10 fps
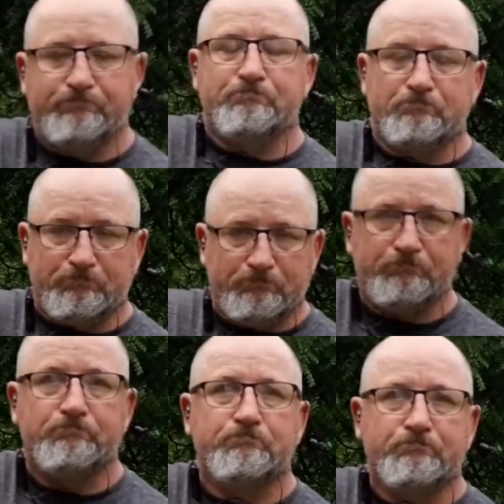
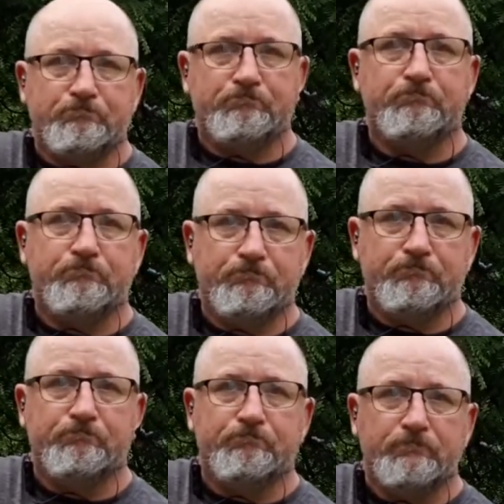Mm-hmm. Mm-hmm.
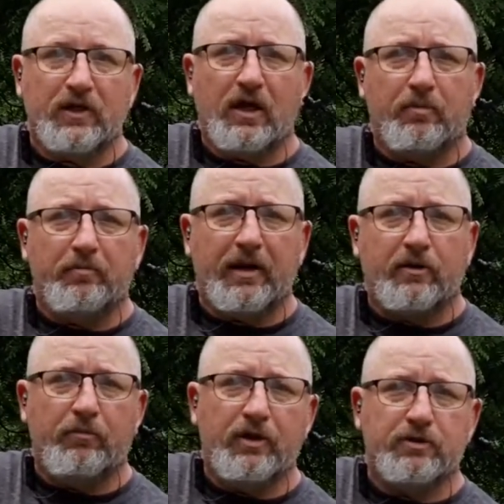A couple
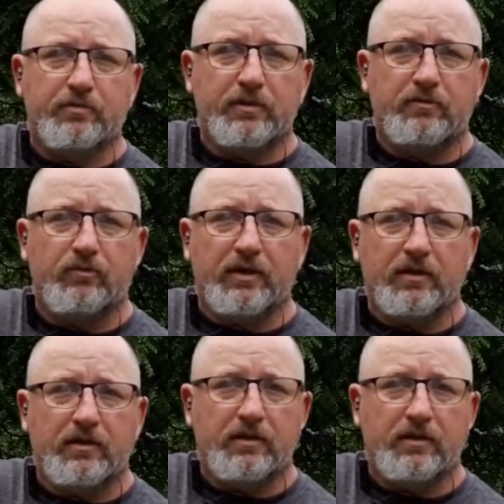medical bills, but we can.